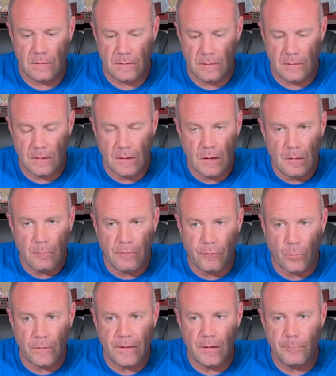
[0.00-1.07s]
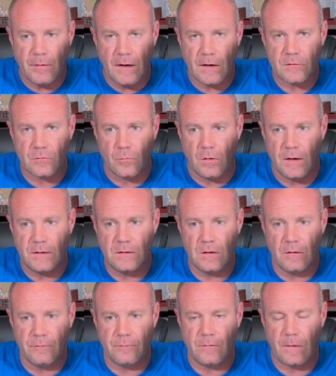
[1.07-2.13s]
before they box squat,
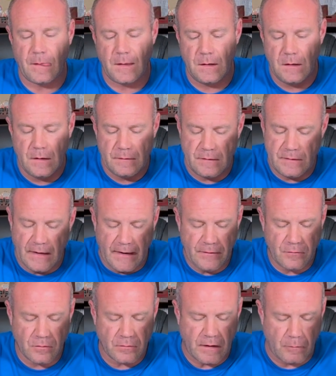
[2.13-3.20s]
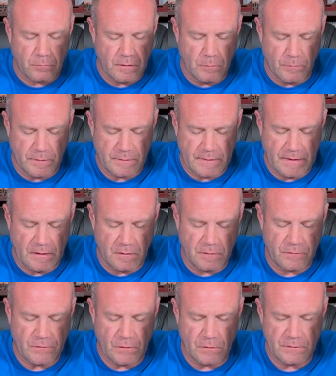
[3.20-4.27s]
the 9-year-old, I really wouldn't care.
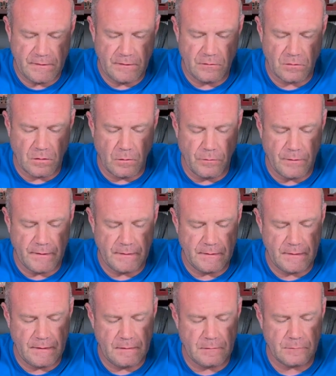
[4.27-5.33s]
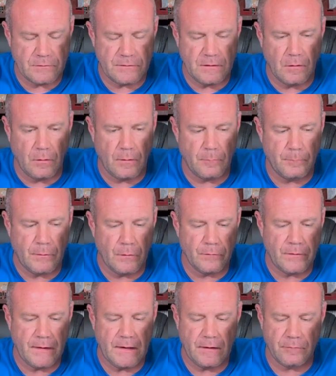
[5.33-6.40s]
13-year-old, they need to still both have
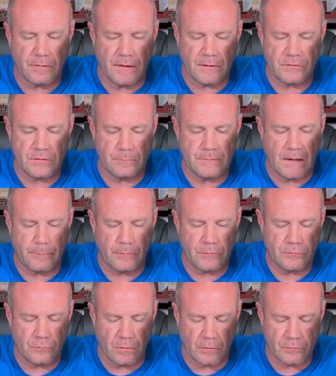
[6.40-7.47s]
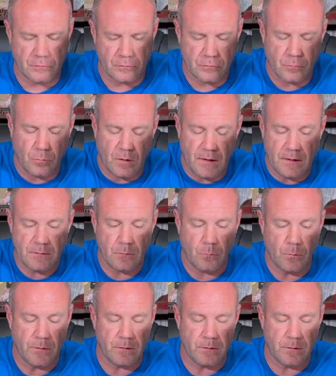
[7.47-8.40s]
like some type of structure squat with them.